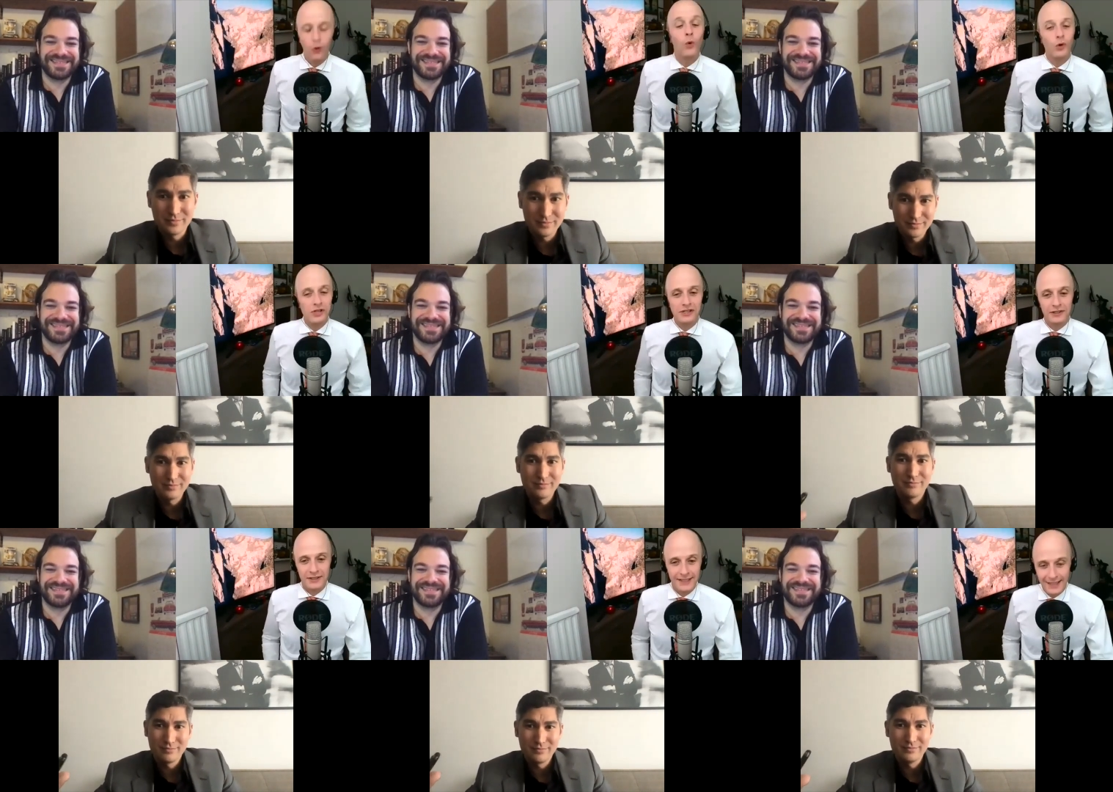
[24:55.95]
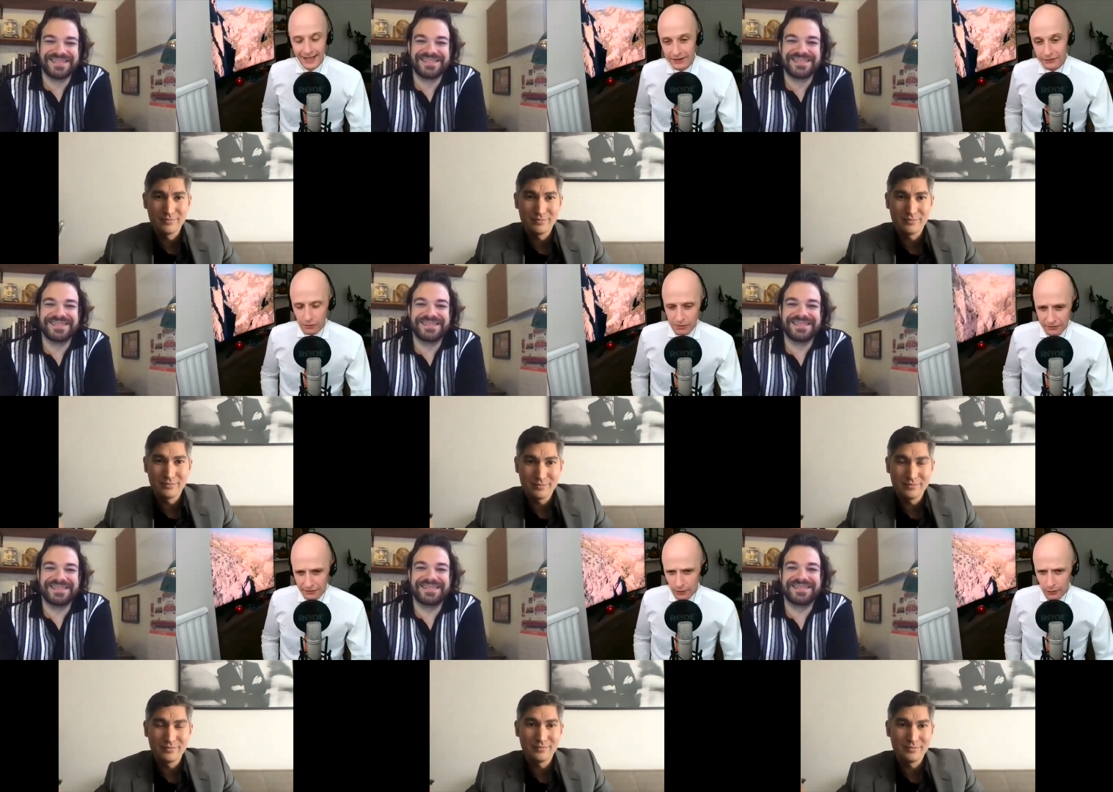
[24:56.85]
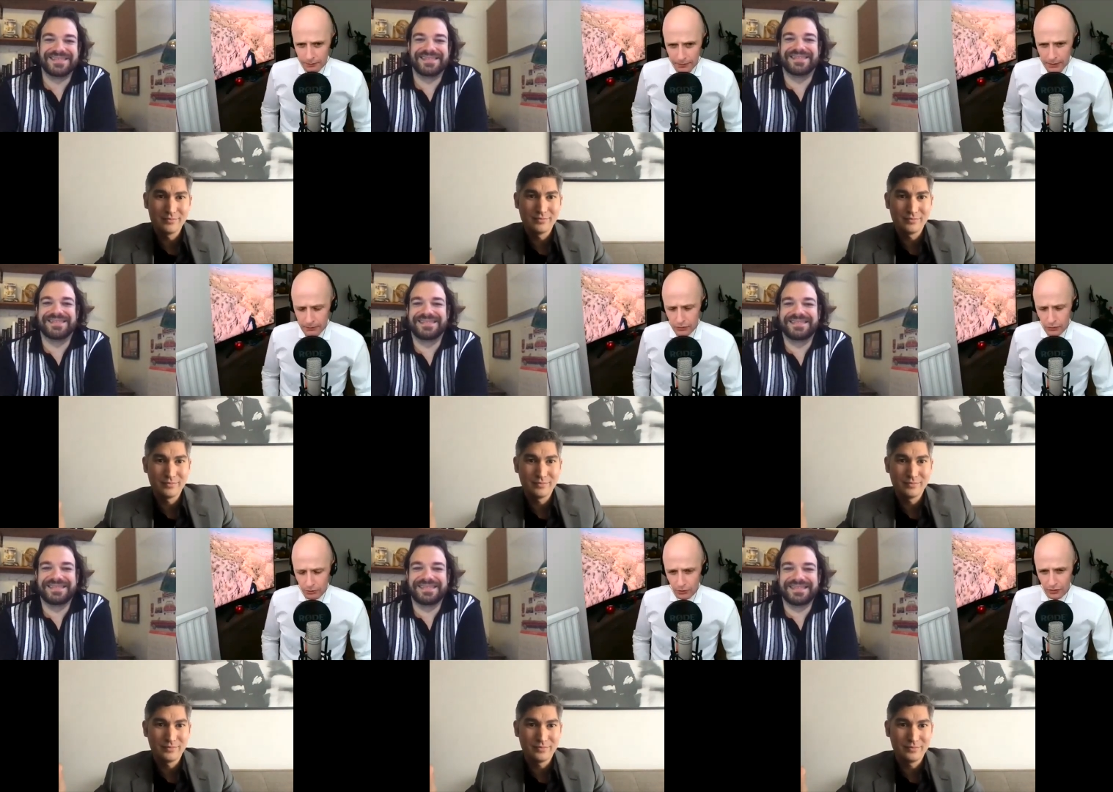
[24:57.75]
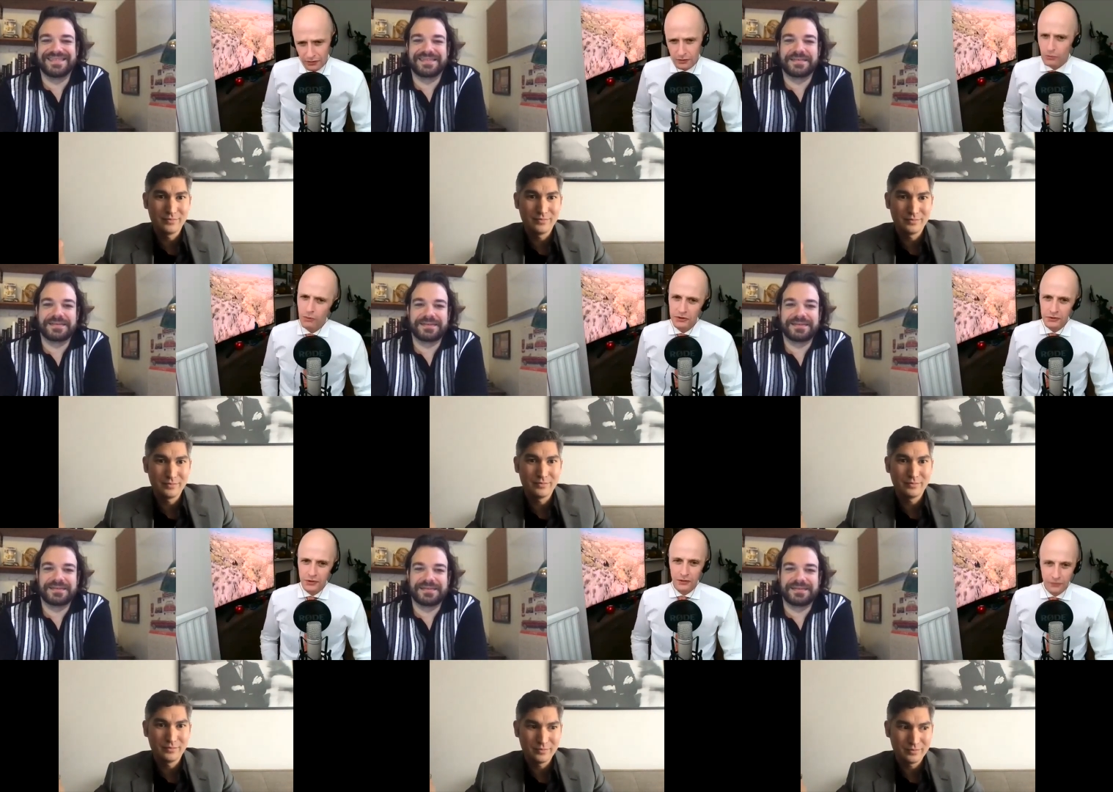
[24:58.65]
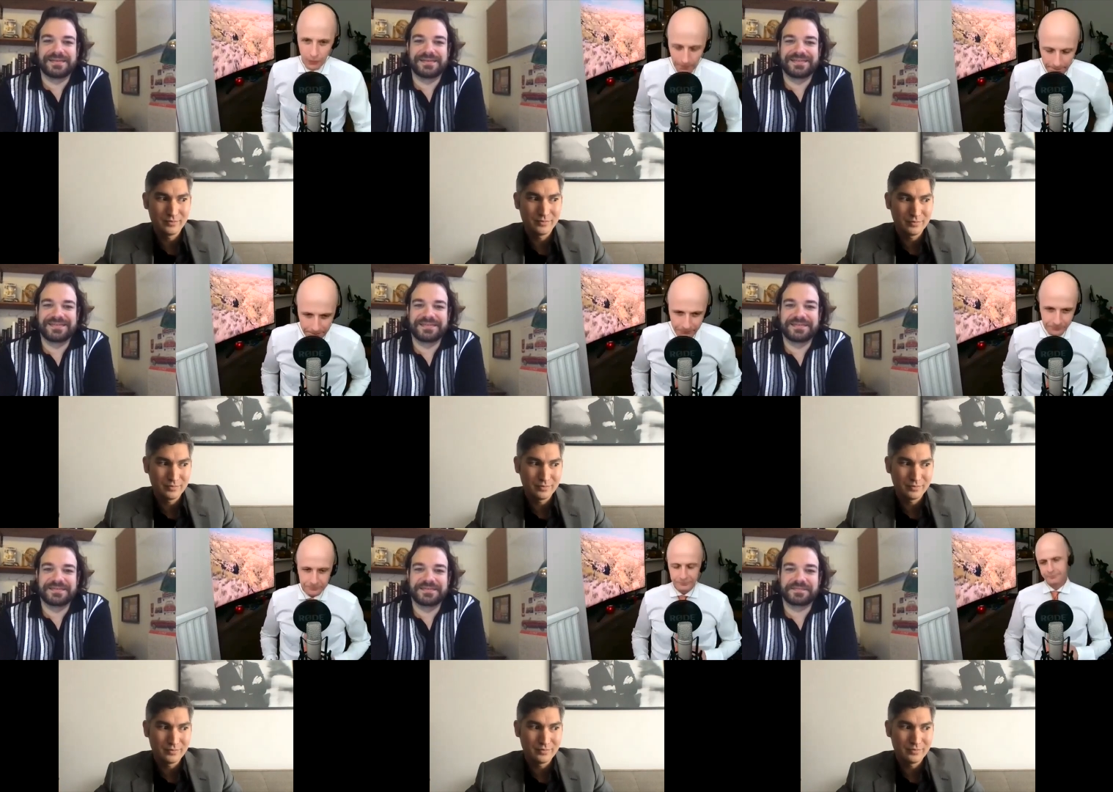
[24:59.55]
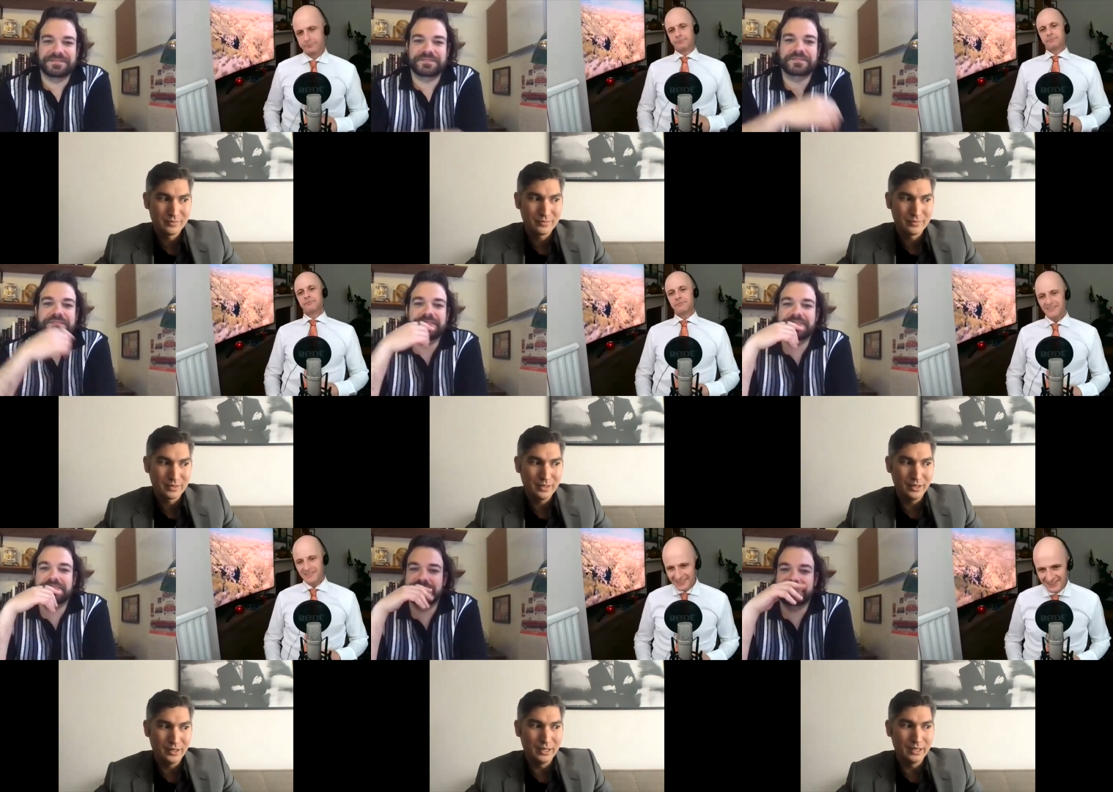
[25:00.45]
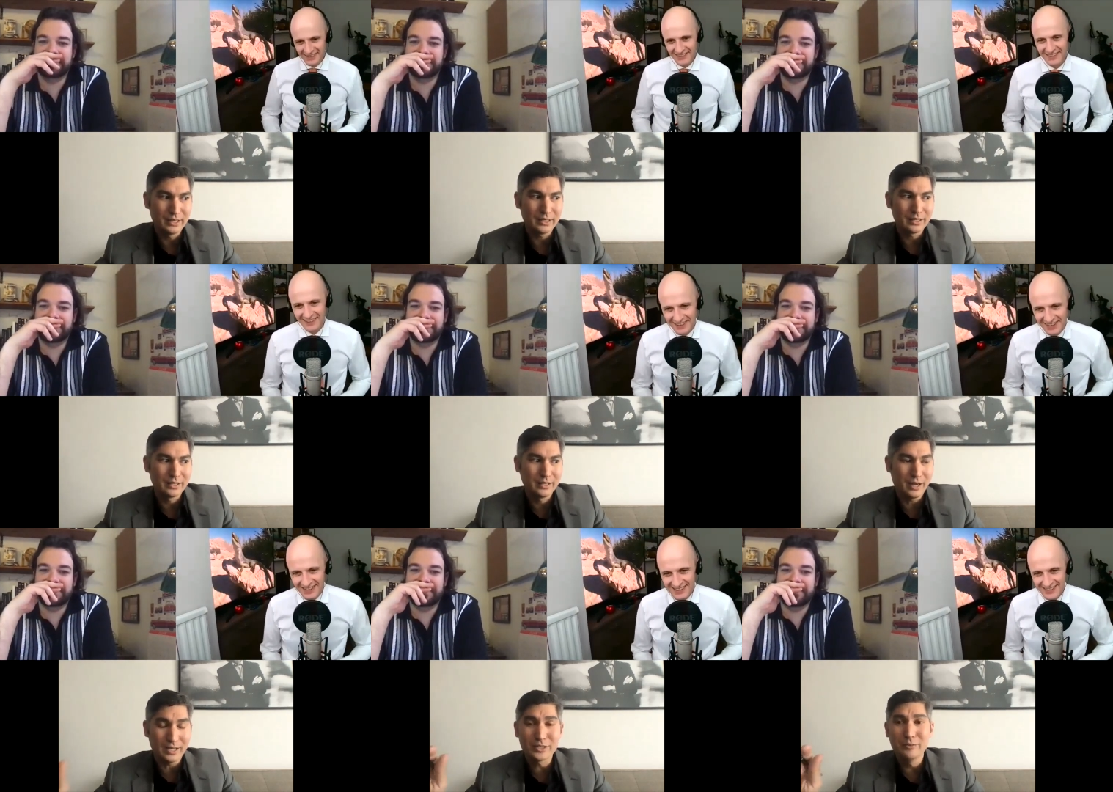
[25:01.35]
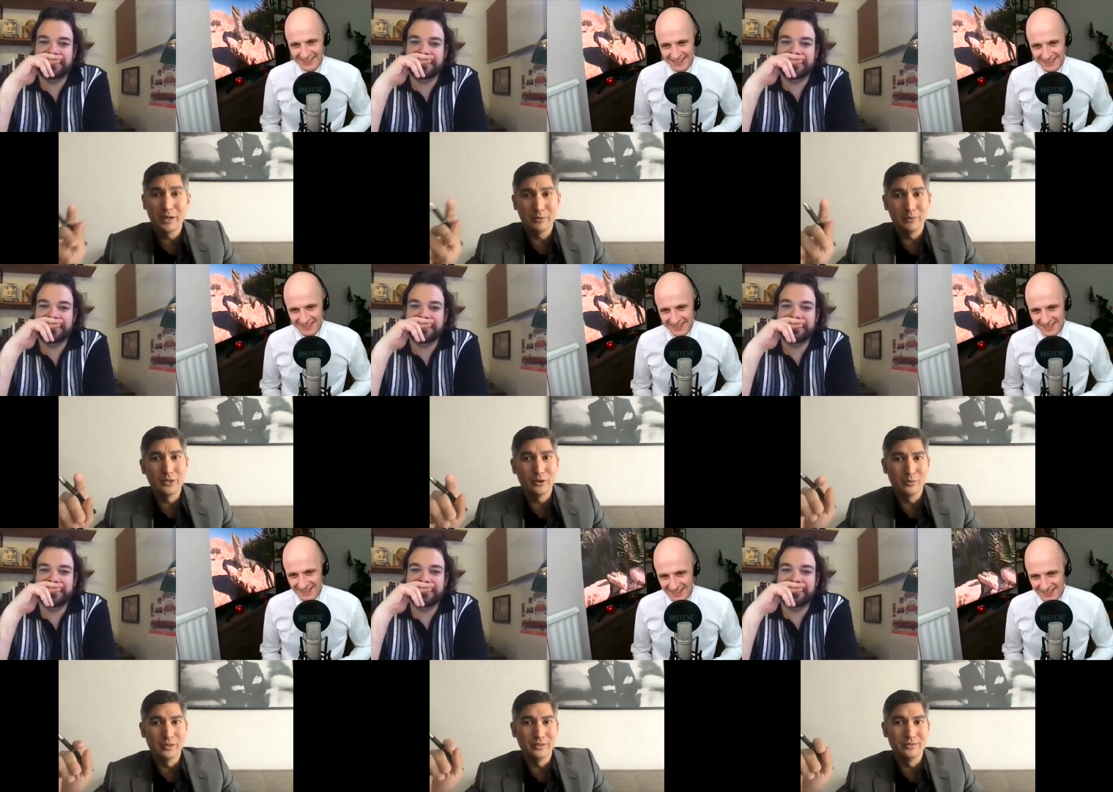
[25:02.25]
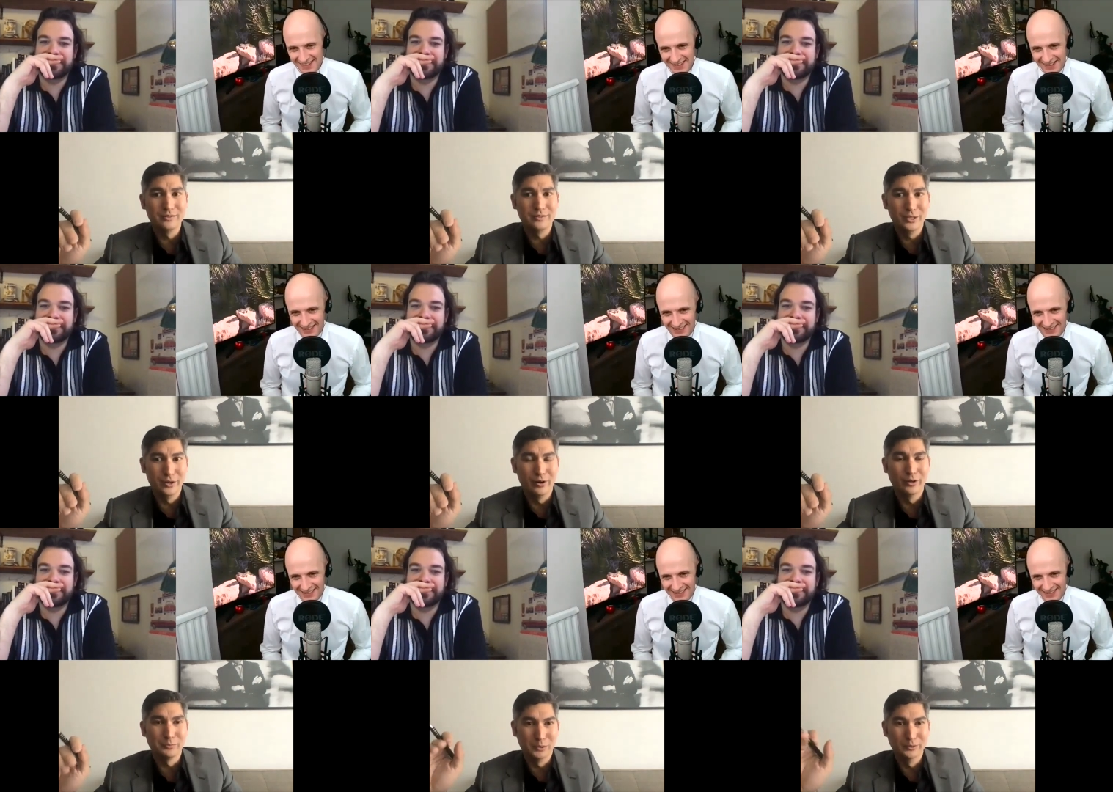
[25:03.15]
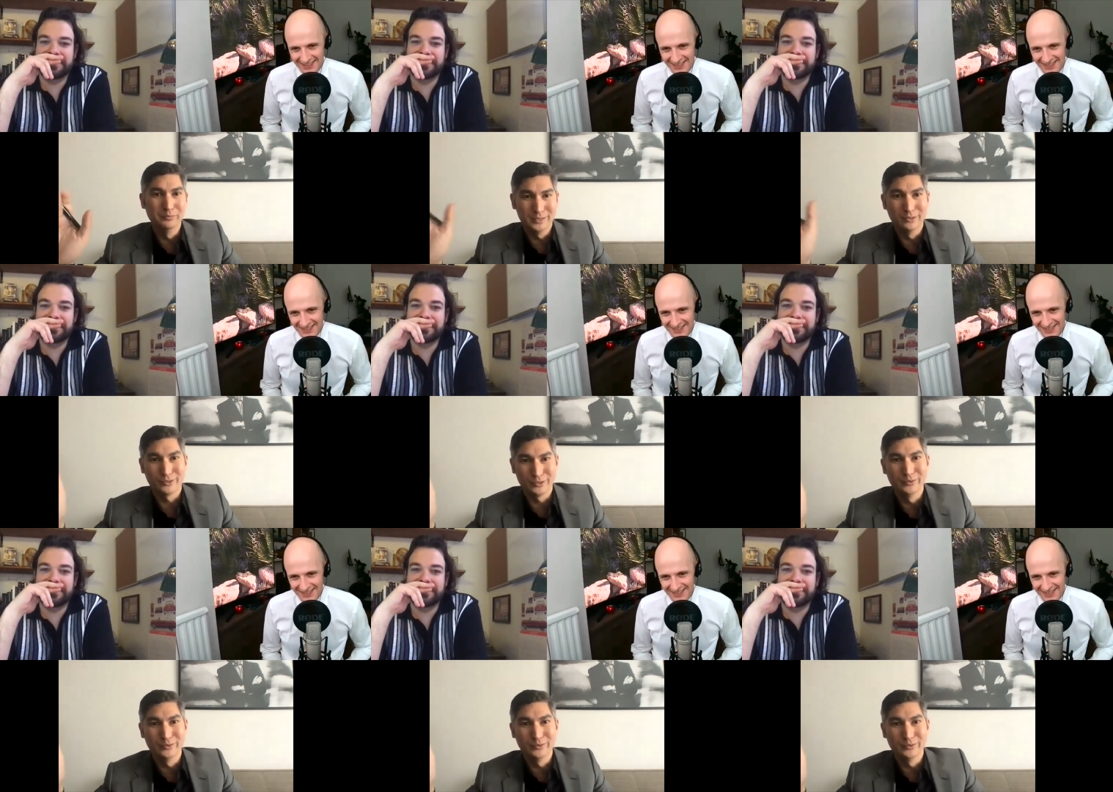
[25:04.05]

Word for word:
Speaker 1: auction today from the film, prop or costume, what would you go for?
Speaker 2: Uh, costume, I would go with De Niro's blue silk suit